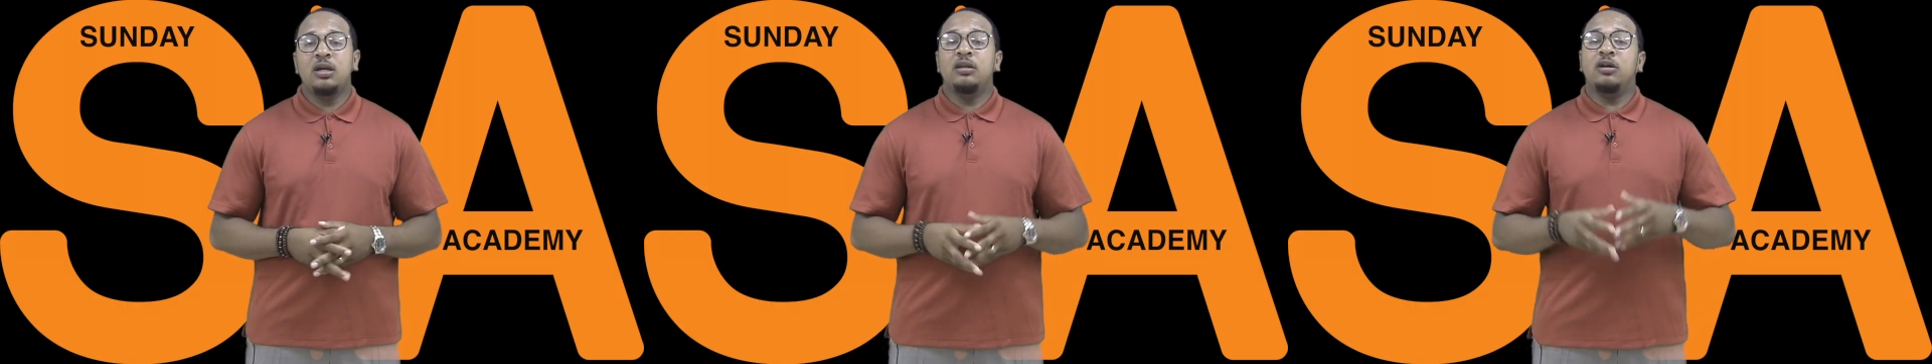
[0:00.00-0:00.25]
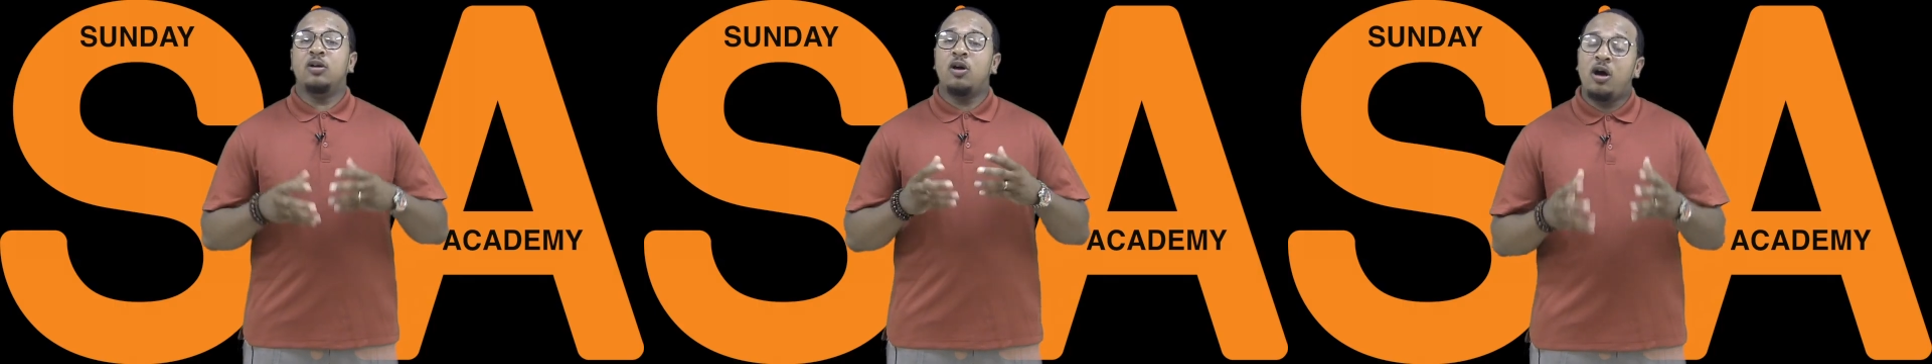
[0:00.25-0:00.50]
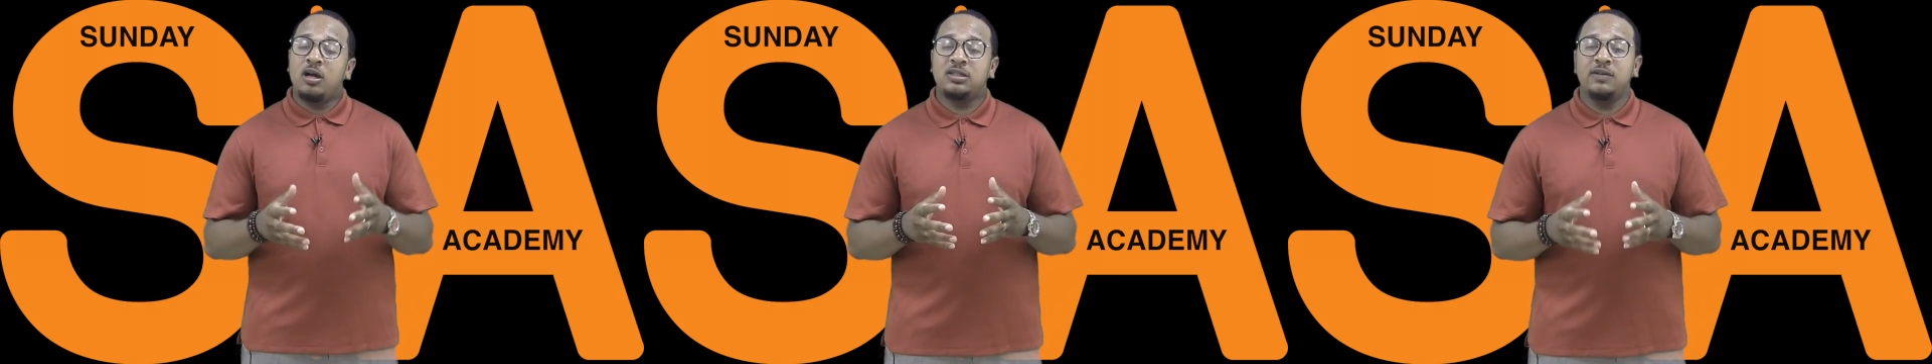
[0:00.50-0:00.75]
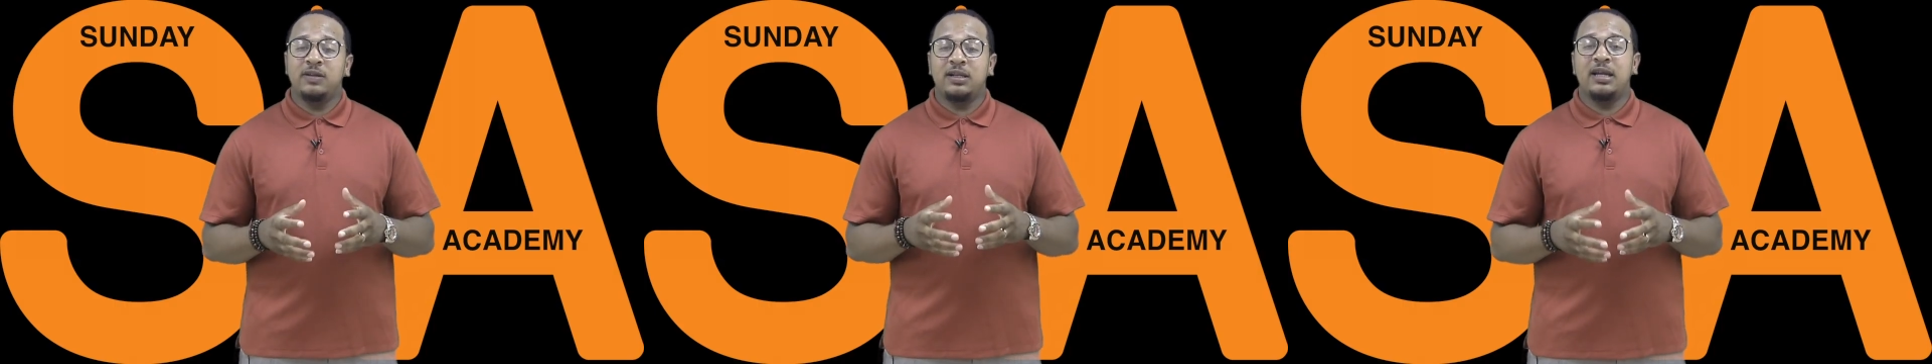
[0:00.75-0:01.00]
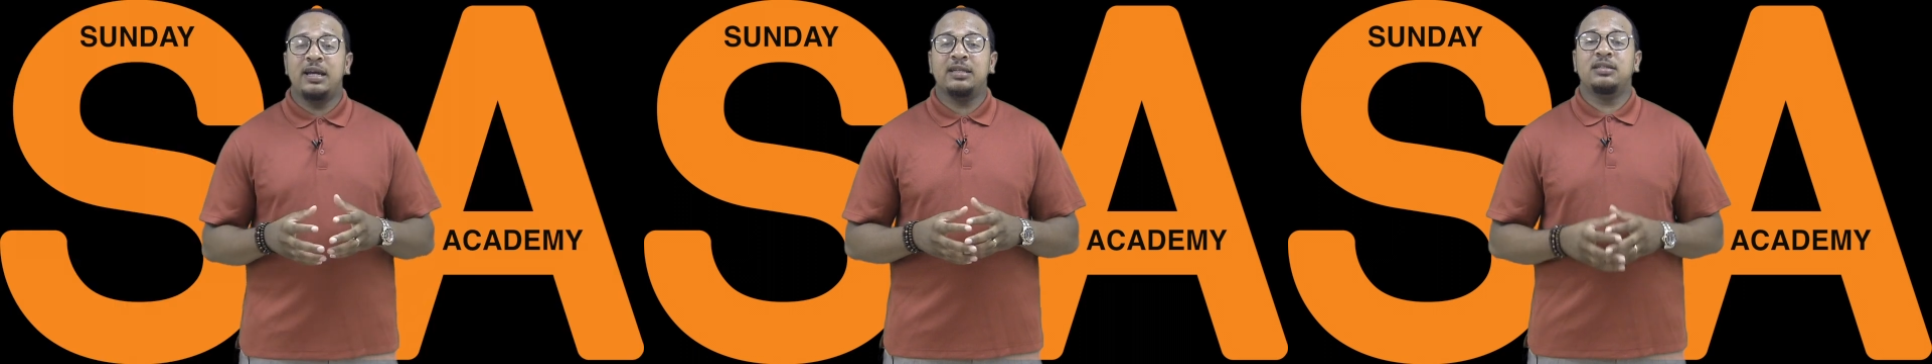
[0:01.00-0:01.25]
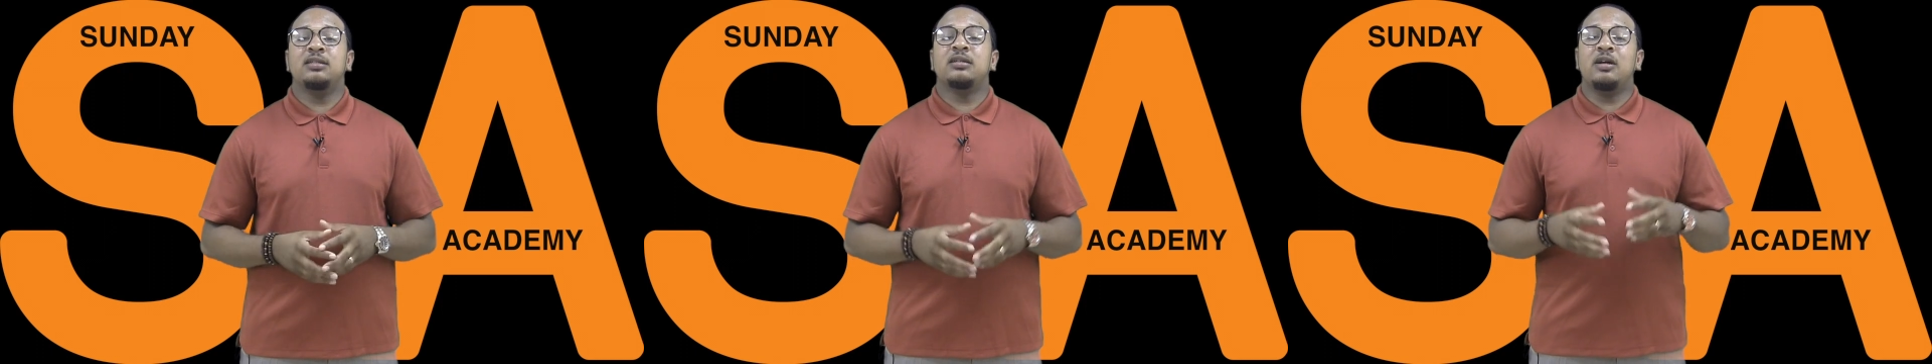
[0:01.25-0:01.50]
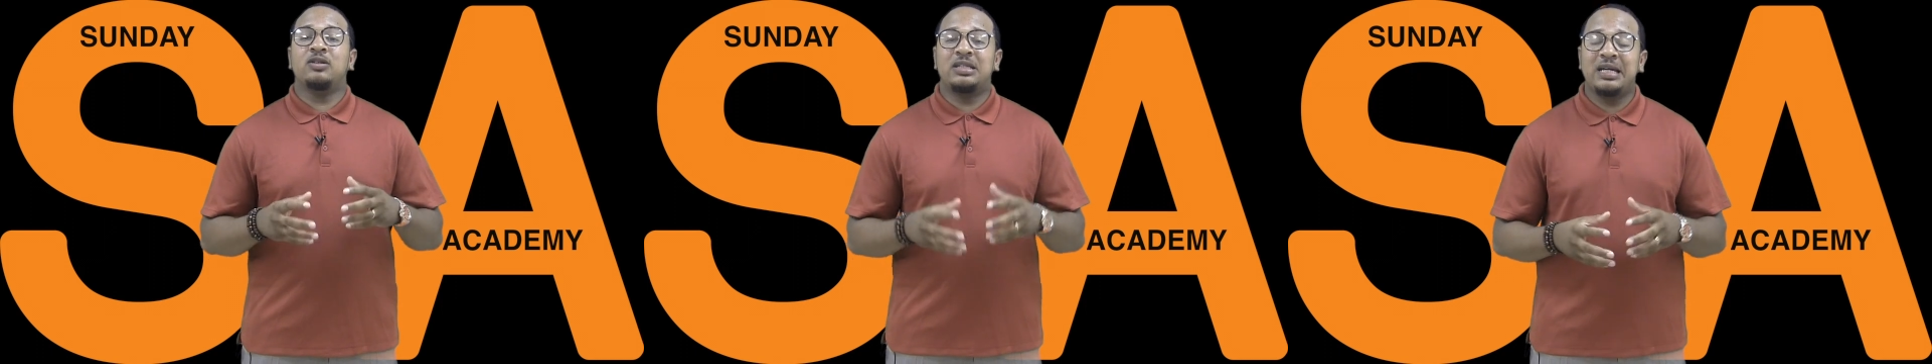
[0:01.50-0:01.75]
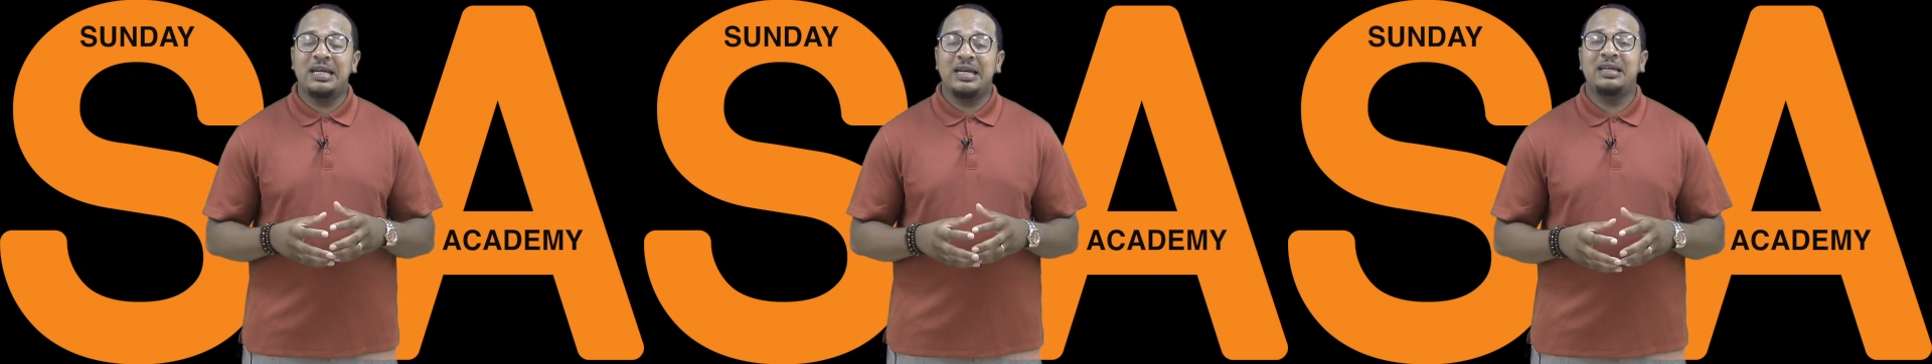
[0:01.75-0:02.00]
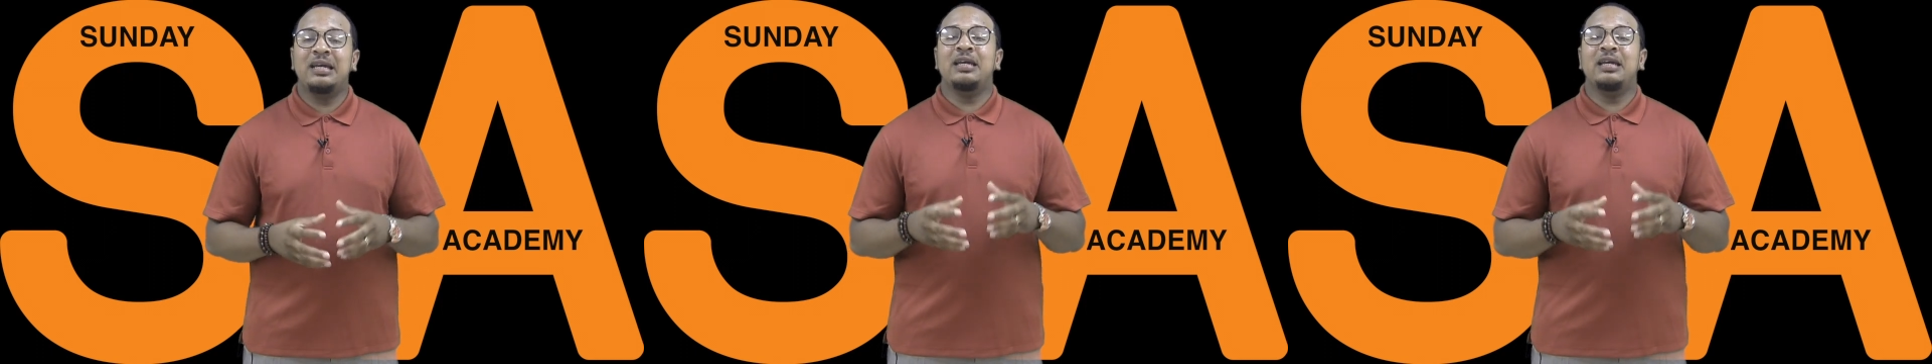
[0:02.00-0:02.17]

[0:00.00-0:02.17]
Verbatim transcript: The cost of the classes are $10